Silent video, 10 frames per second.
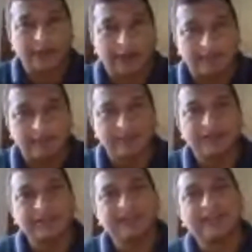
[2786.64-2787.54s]
become
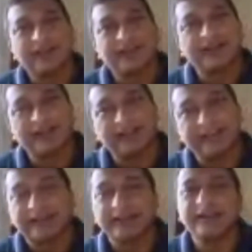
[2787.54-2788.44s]
a
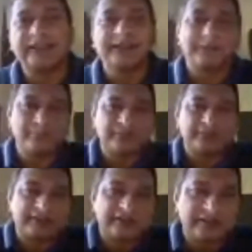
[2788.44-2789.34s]
little
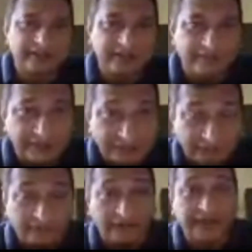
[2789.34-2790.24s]

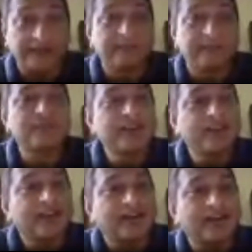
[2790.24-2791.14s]
risk-free,
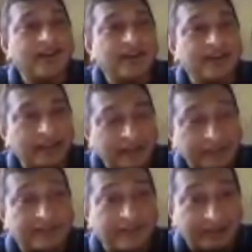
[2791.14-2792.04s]
a
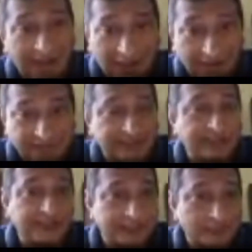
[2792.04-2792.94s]
little careless
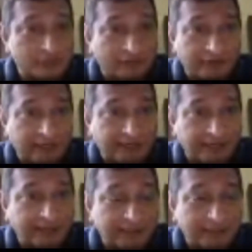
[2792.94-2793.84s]
in terms of
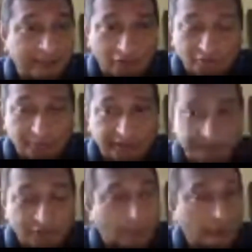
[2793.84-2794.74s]
taking a
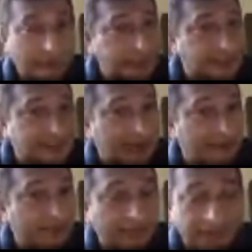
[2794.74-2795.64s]
possibility. So this is
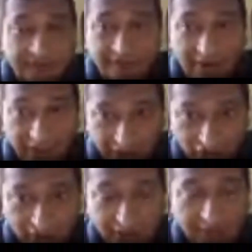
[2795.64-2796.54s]
same with the financial